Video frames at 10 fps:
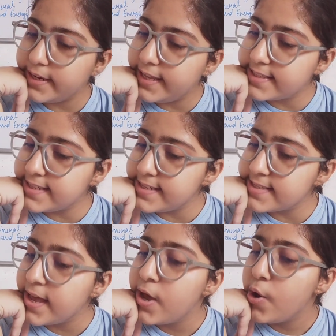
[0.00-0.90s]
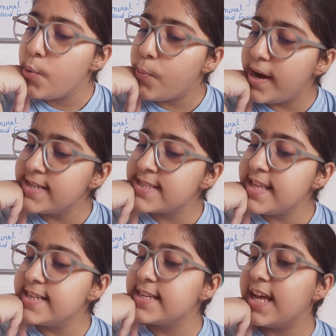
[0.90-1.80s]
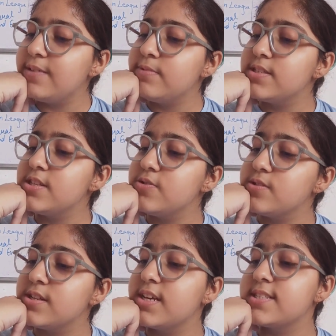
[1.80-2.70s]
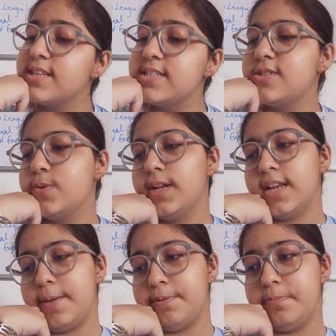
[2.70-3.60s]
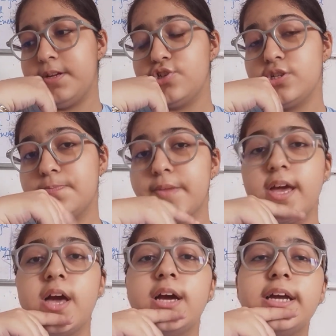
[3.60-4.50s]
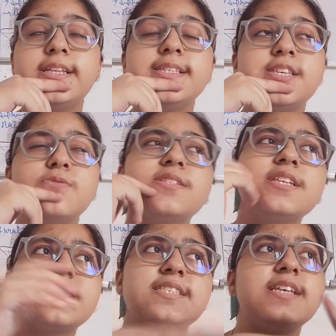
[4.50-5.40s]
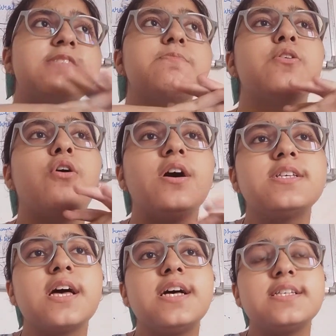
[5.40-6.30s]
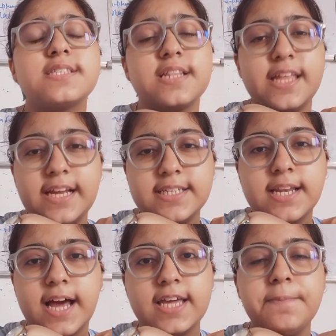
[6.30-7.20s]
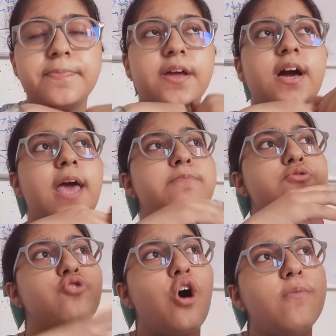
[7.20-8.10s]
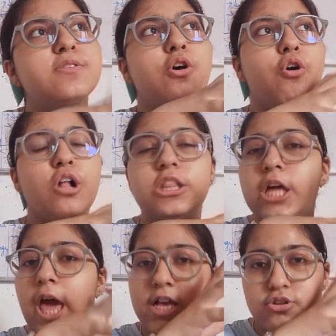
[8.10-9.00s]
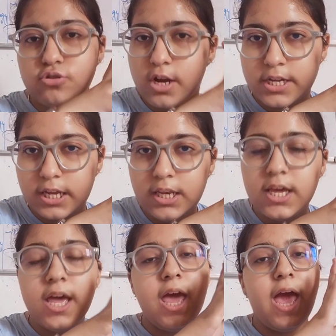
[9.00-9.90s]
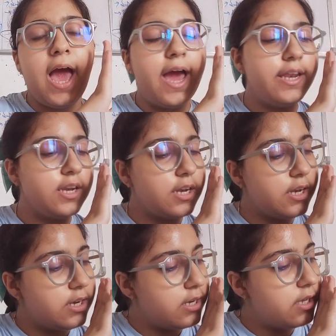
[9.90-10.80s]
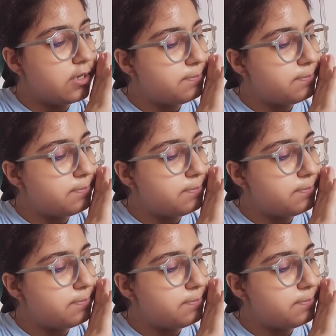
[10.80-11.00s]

Next is, why slaked lime is used in excess during lab preparation? It is used in excess because slaked lime absorbs all the extra heat, and